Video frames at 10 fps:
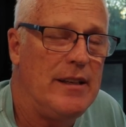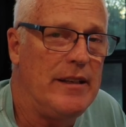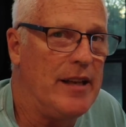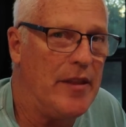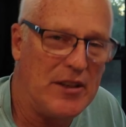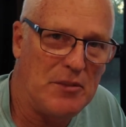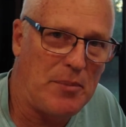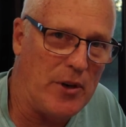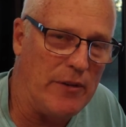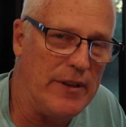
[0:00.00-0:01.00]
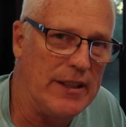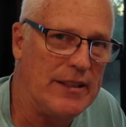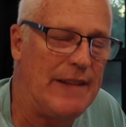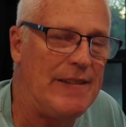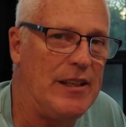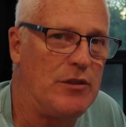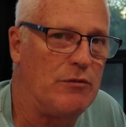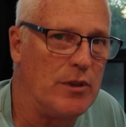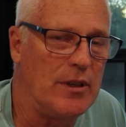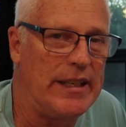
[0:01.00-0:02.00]
Nothing's perfect. It's
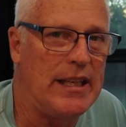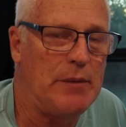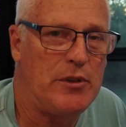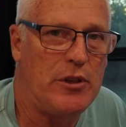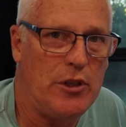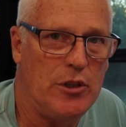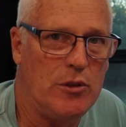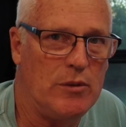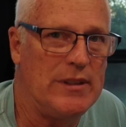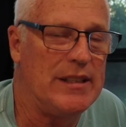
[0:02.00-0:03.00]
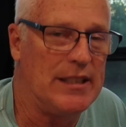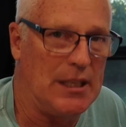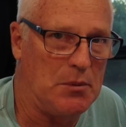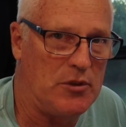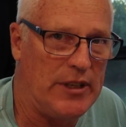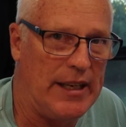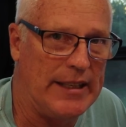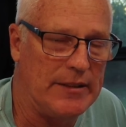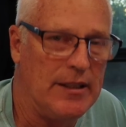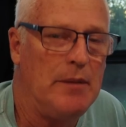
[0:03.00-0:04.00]
really up to you to double
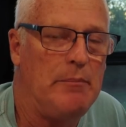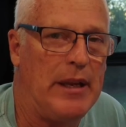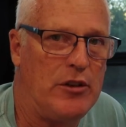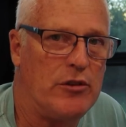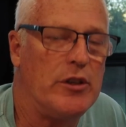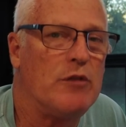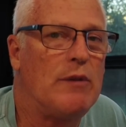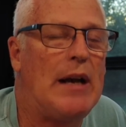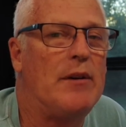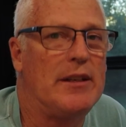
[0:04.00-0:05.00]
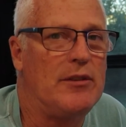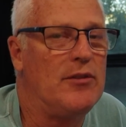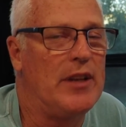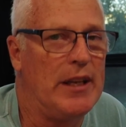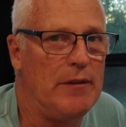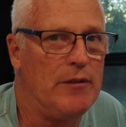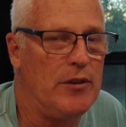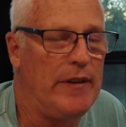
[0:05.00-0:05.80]
check, make sure your route is saved.